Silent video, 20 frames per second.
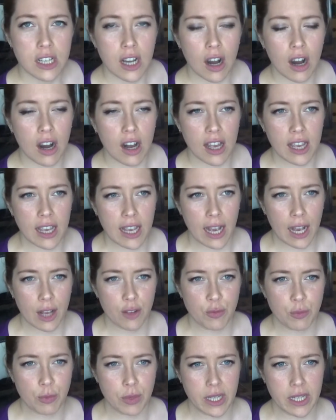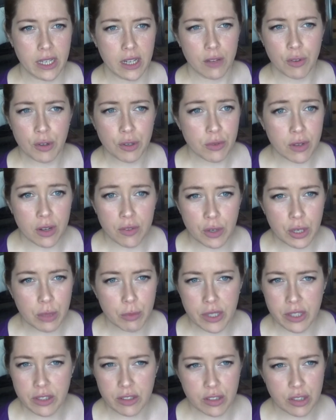I've only
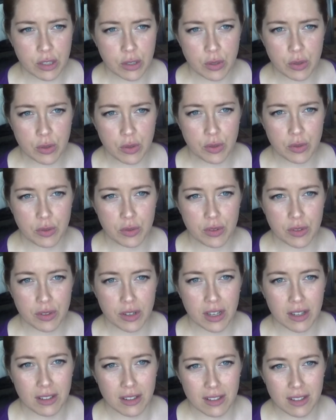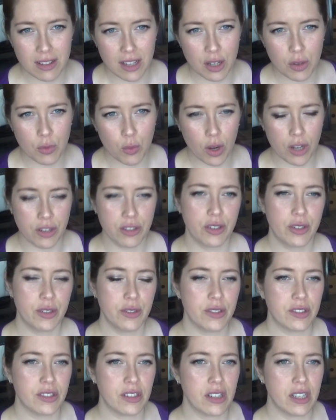been to like one
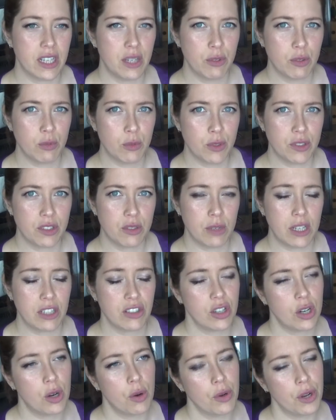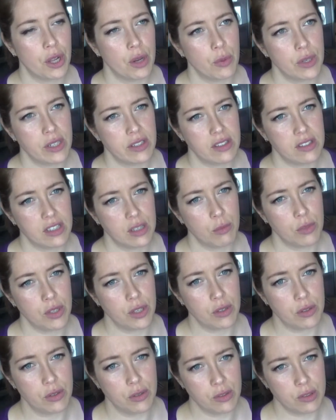concert, and it was Monster Mash. Oh, and I went to see
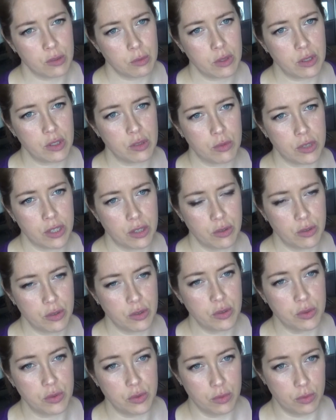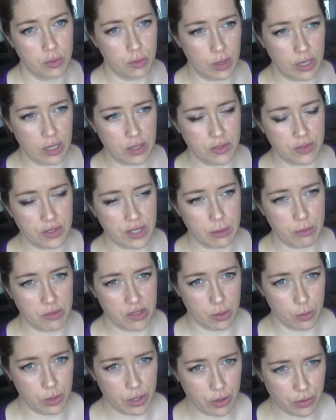Muse because my uncle worked for them,
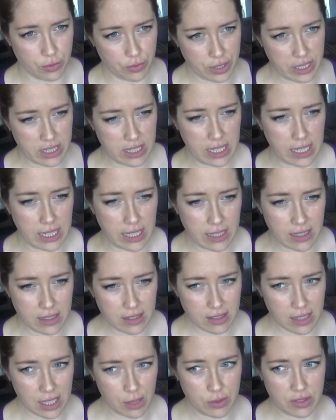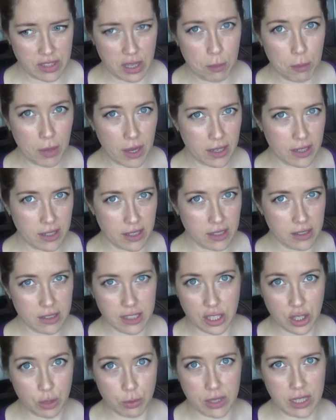so we got free tickets. He was their butler,
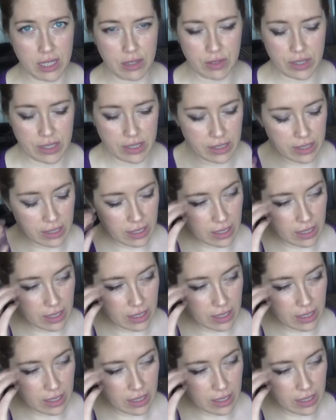can you believe it?